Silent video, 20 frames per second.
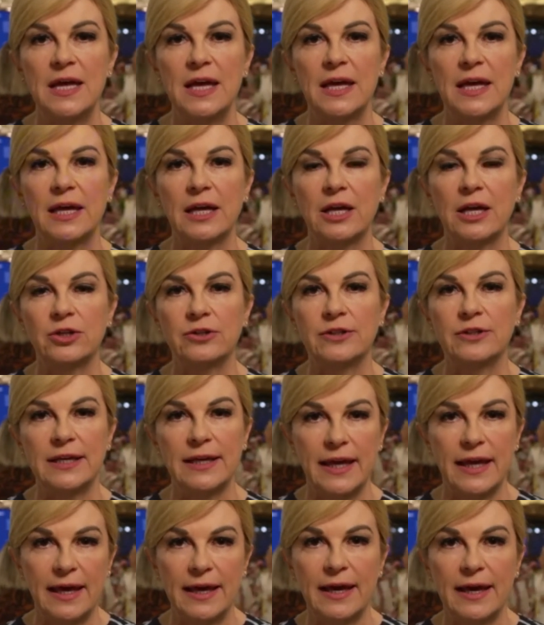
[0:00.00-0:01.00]

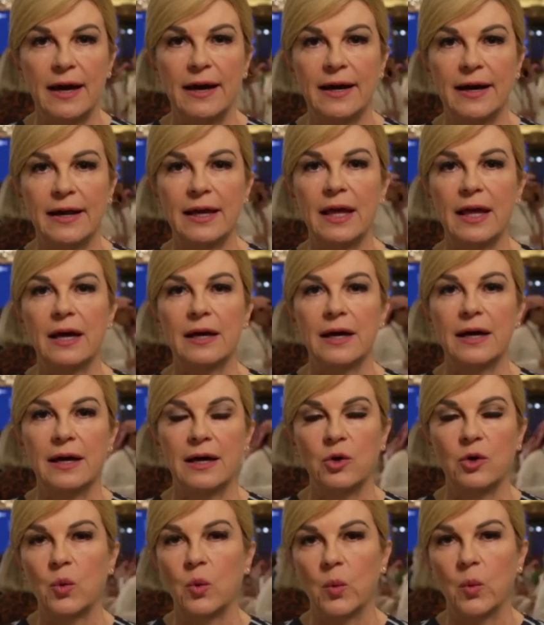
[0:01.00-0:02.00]
including AI,
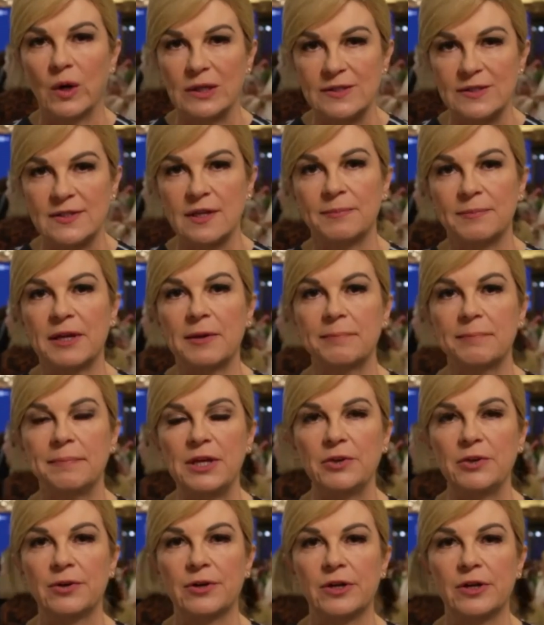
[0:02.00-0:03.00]
quantum
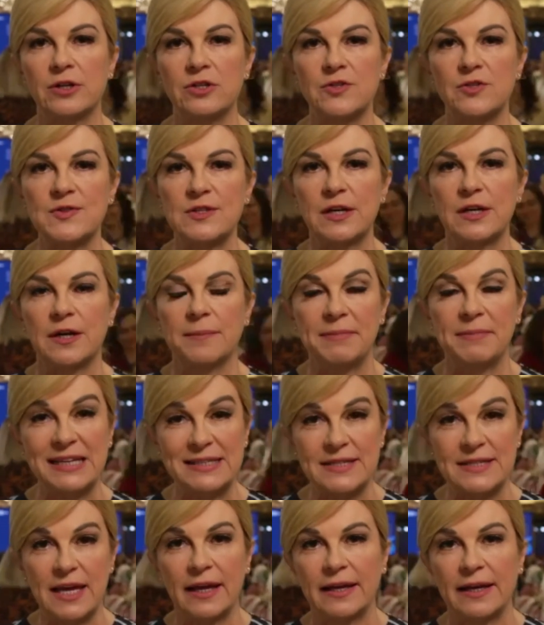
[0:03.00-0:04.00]
computers, big
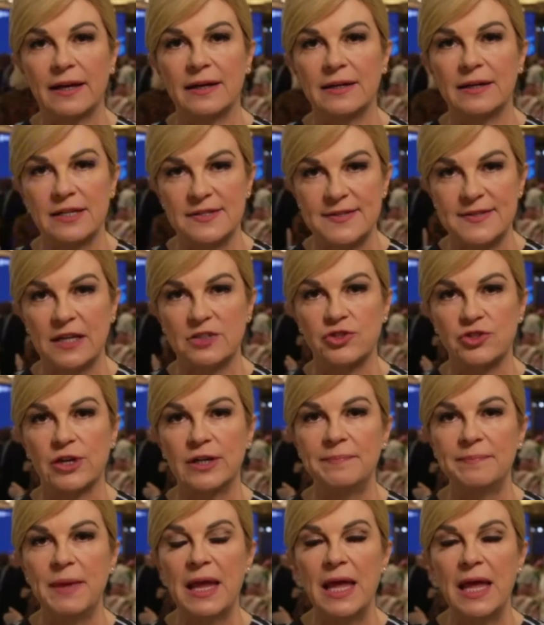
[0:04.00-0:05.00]
data,
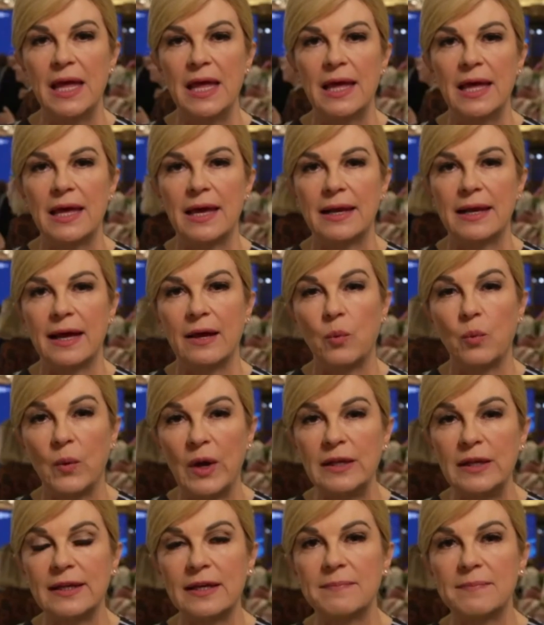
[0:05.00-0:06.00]
etc. And I
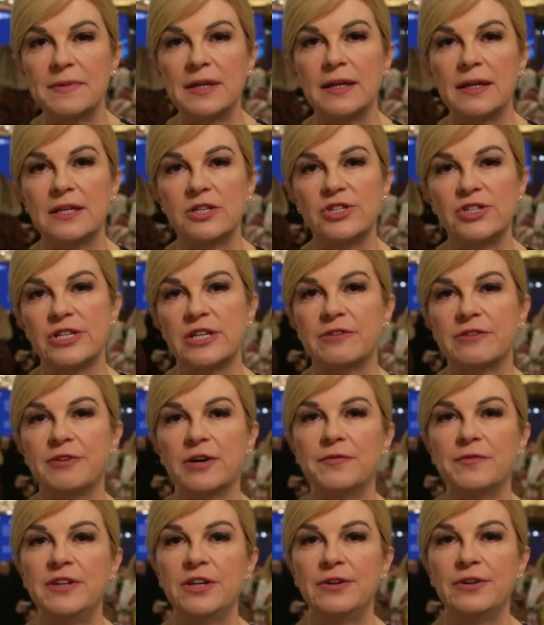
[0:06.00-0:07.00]
welcome the initiative
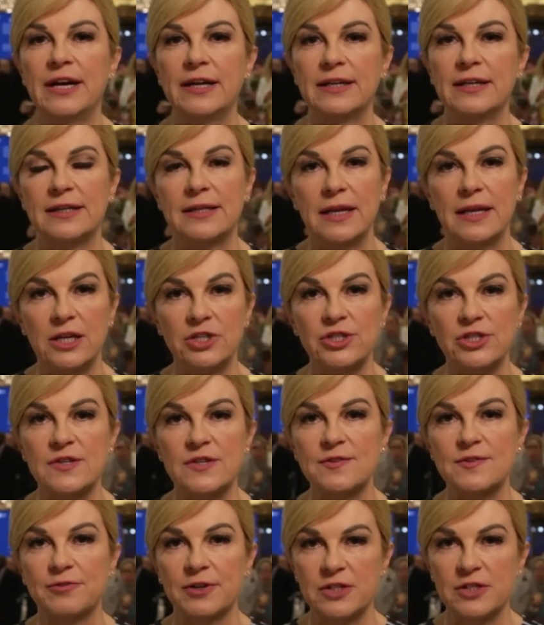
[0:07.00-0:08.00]
of the United
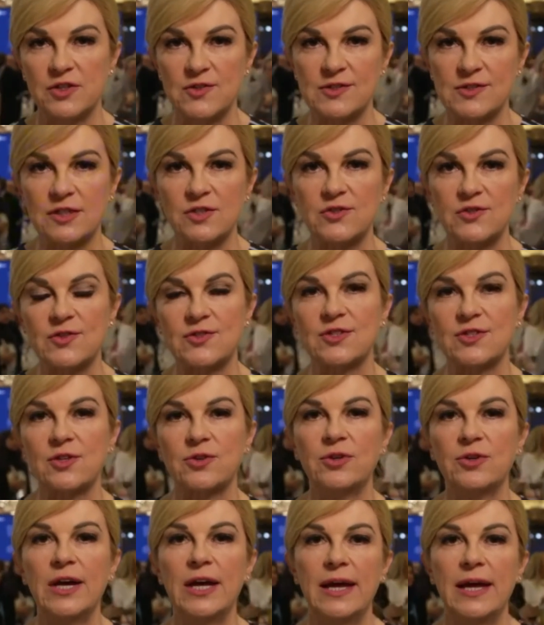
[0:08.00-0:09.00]
Nations, for instance,
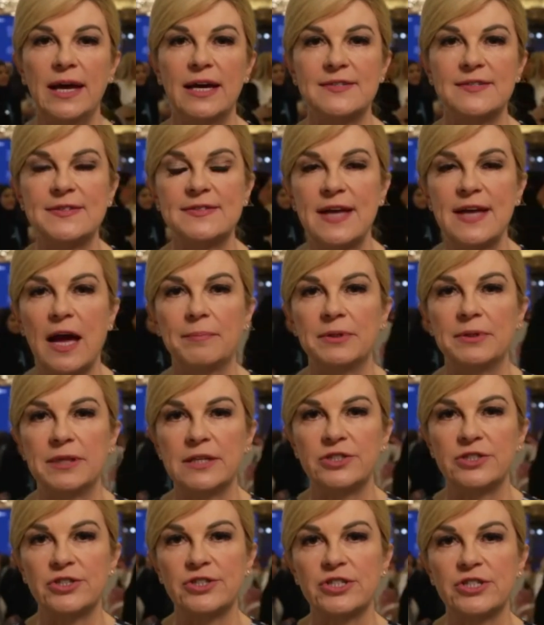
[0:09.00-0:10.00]
to
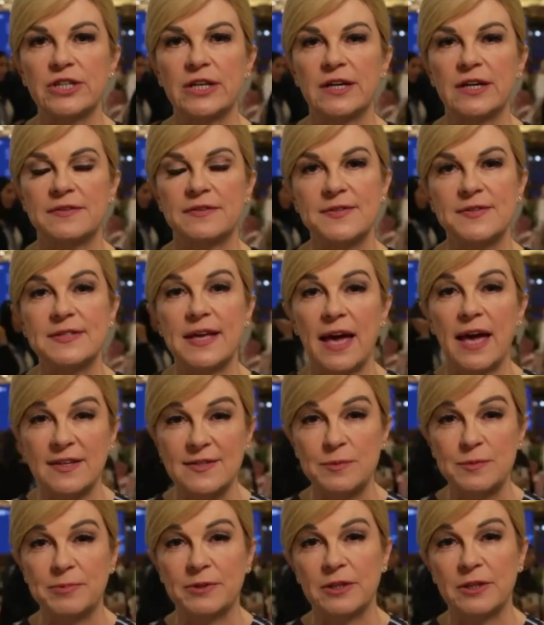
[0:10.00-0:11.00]
establish this
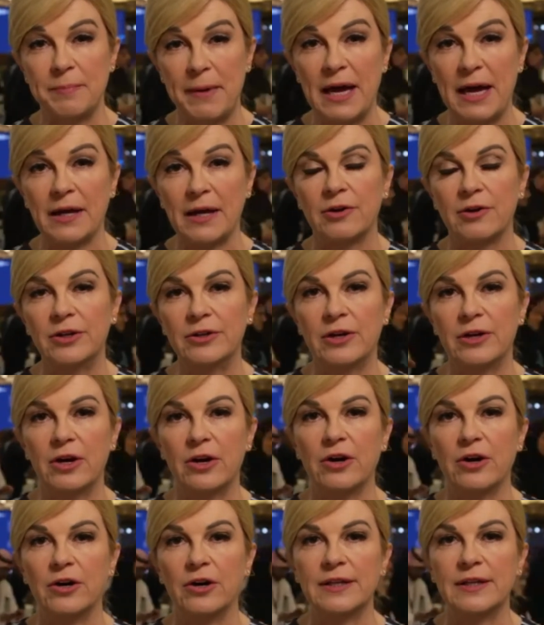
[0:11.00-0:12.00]
expert panel
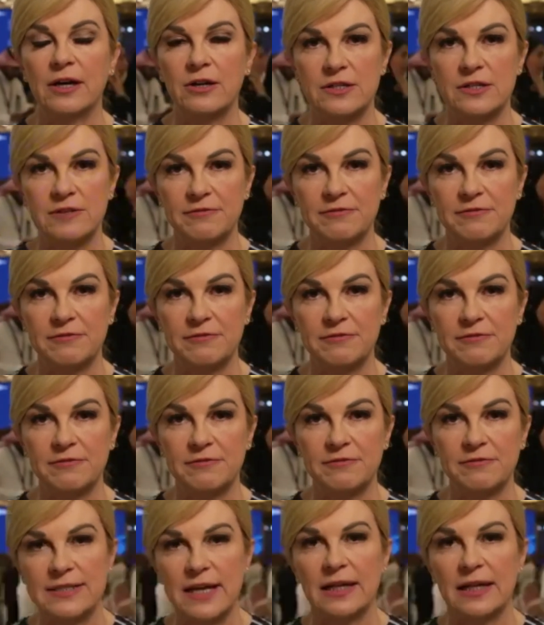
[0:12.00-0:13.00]
on artificial
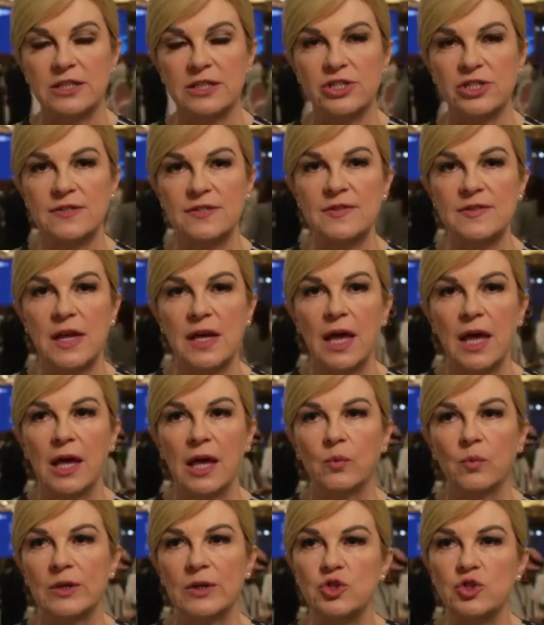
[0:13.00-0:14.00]
intelligence,
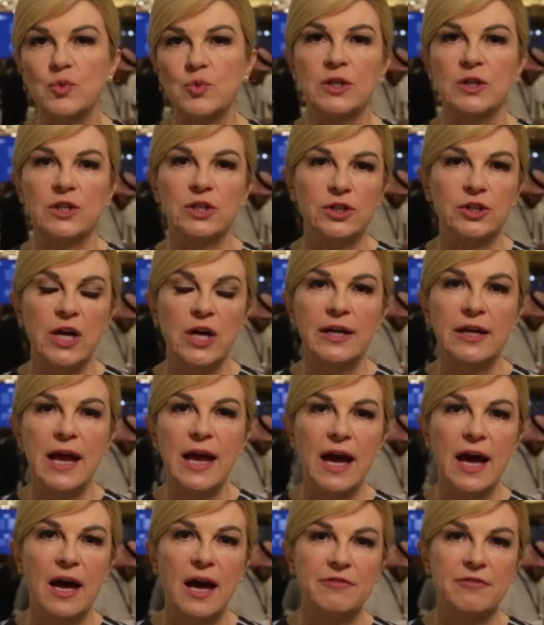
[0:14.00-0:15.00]
which will not
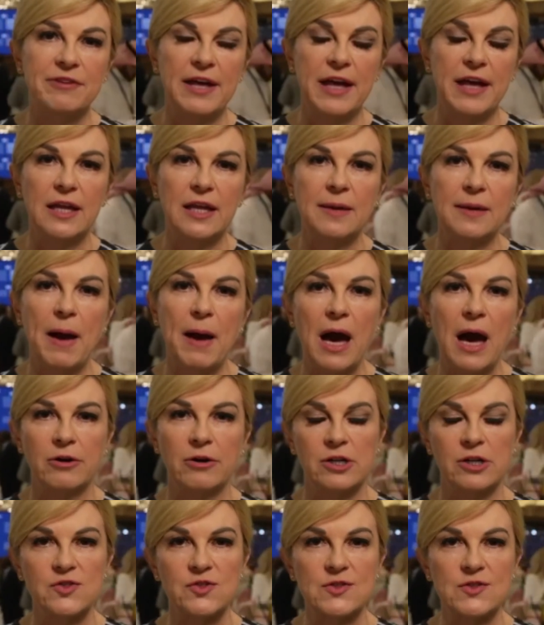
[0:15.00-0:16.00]
have any
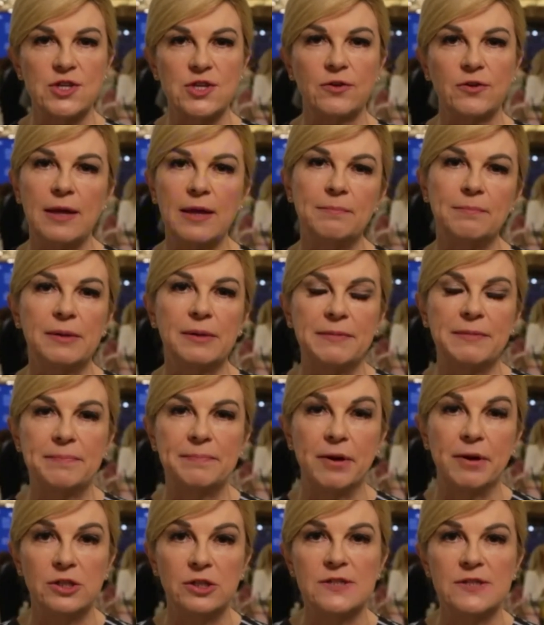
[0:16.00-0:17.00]
powers to
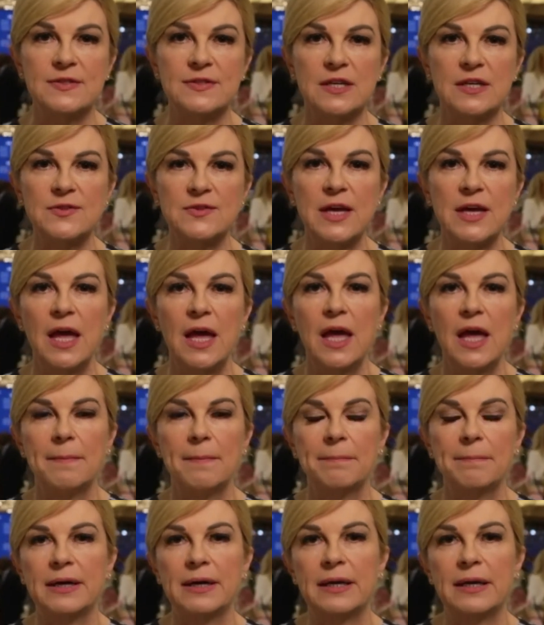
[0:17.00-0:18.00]
implement policies,
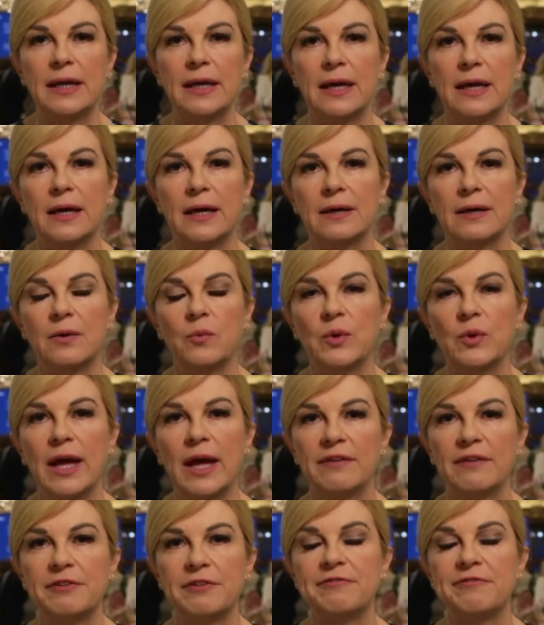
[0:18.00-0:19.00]
but will
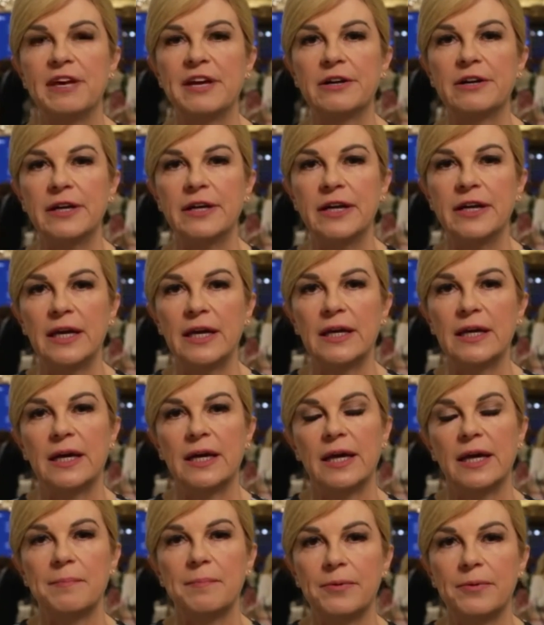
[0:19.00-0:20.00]
have a very
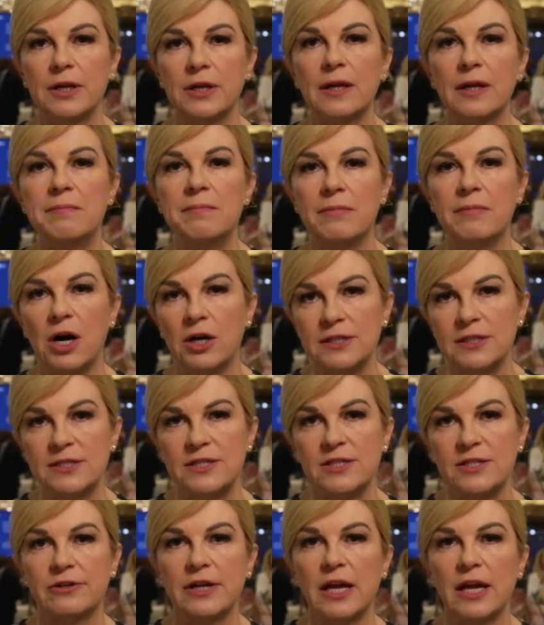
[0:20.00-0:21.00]
important
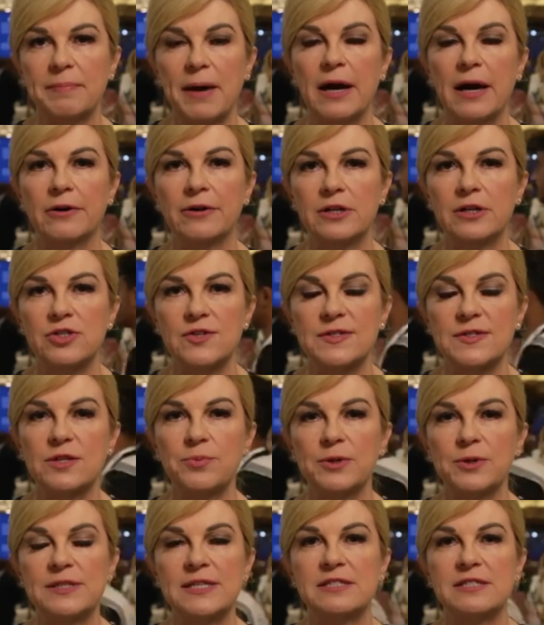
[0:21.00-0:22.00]
monitoring power to see
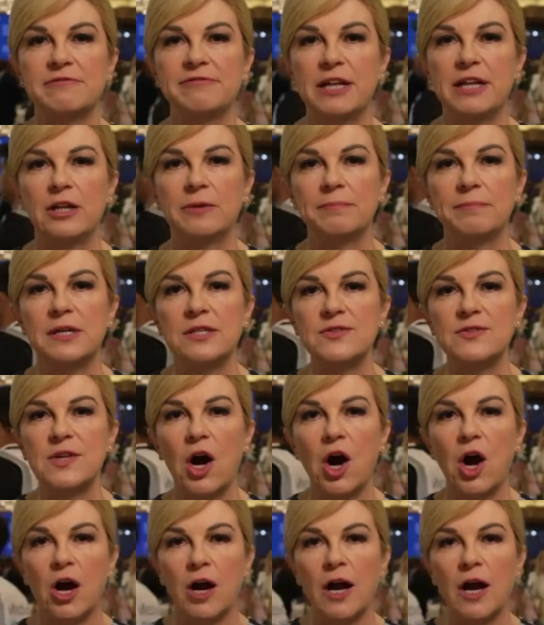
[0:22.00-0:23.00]
what the developments
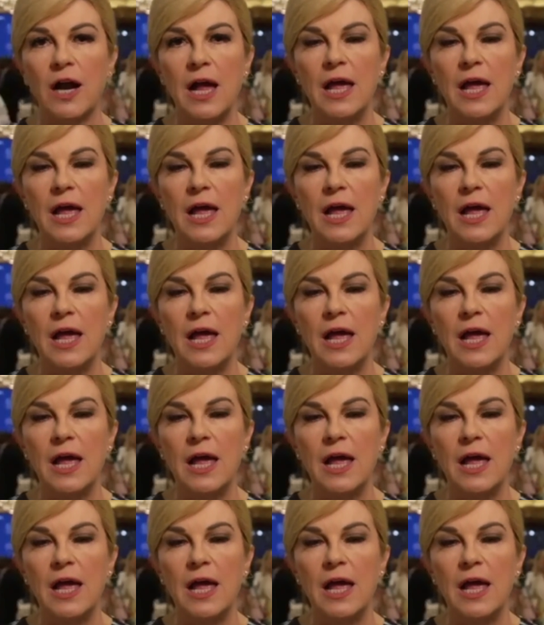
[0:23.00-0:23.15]
are